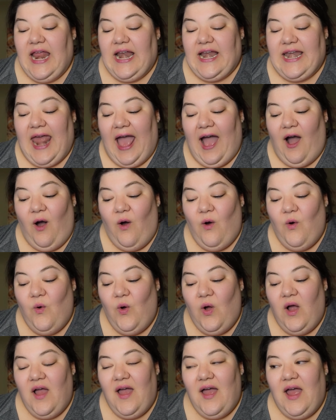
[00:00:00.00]

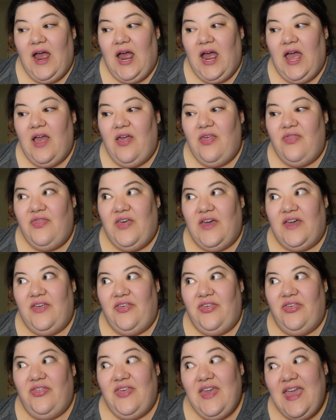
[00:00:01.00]
Now, the
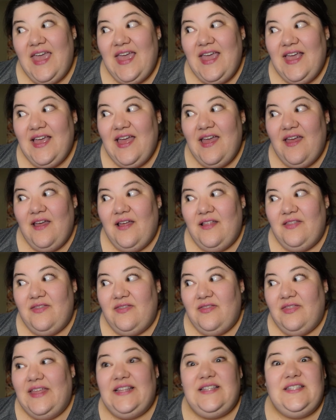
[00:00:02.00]
thing,
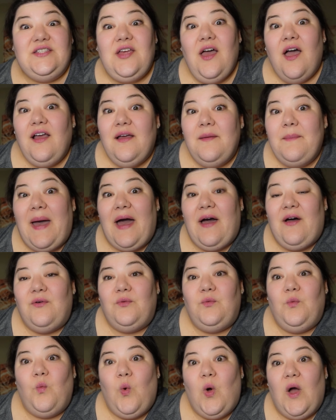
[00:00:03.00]
let's talk
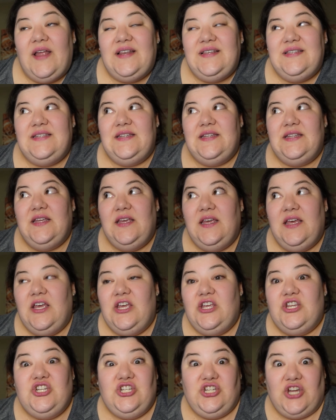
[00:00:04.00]
about what
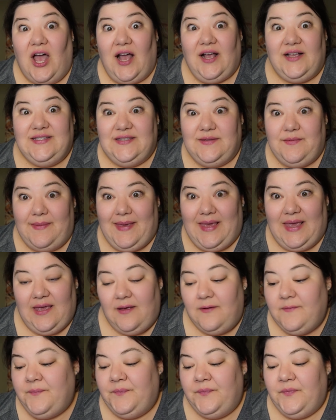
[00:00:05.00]
shocks me
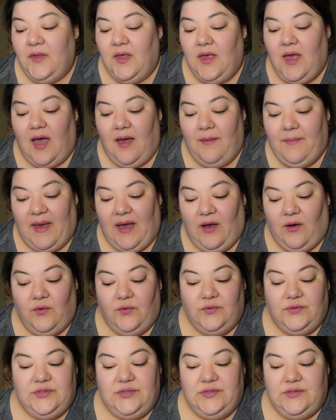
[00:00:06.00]

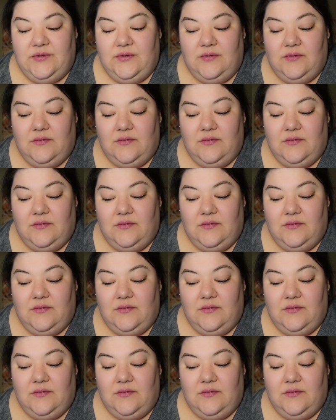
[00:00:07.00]
about